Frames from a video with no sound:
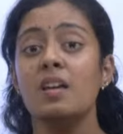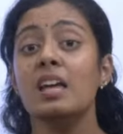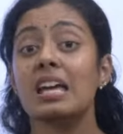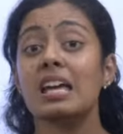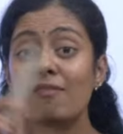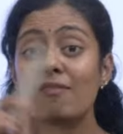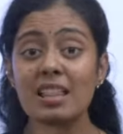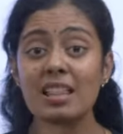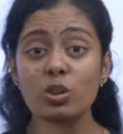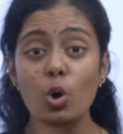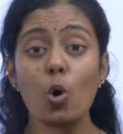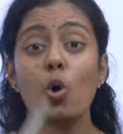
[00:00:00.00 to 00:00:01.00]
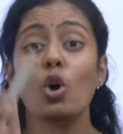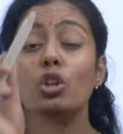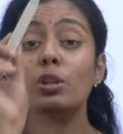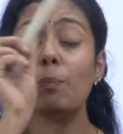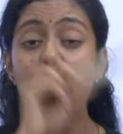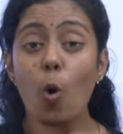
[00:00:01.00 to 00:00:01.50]
Even though
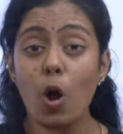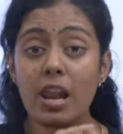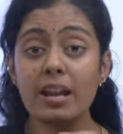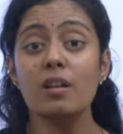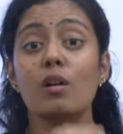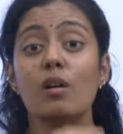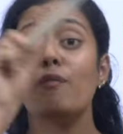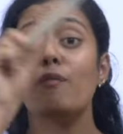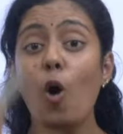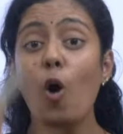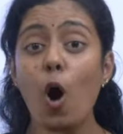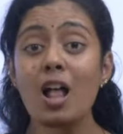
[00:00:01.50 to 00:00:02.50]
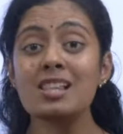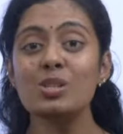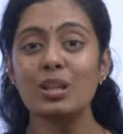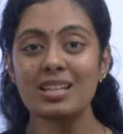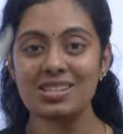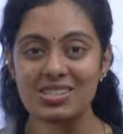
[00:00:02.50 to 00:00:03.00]
the pollen falls on
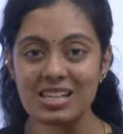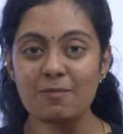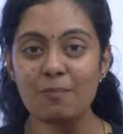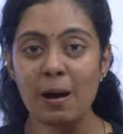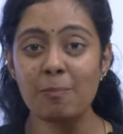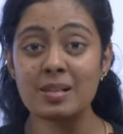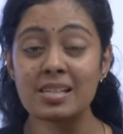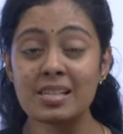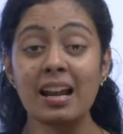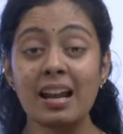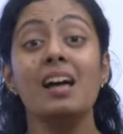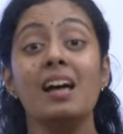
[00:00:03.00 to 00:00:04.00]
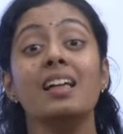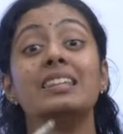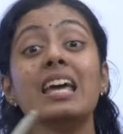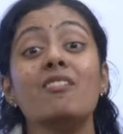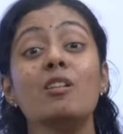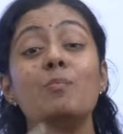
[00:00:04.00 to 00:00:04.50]
the stigma pasangla,
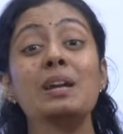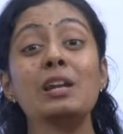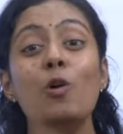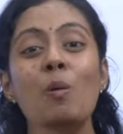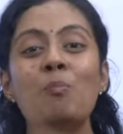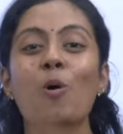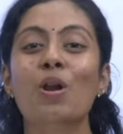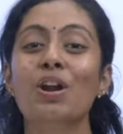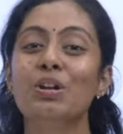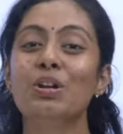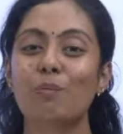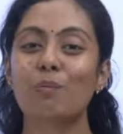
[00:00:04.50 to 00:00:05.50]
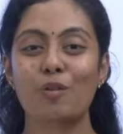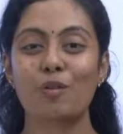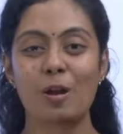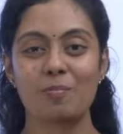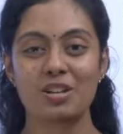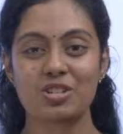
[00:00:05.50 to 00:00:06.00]
there will be no pollen tube
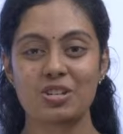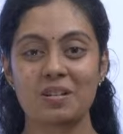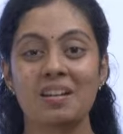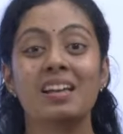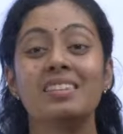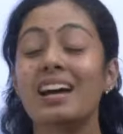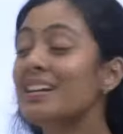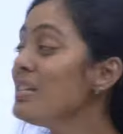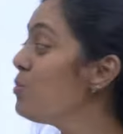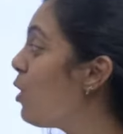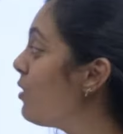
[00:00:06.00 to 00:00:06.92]
formation. That is what we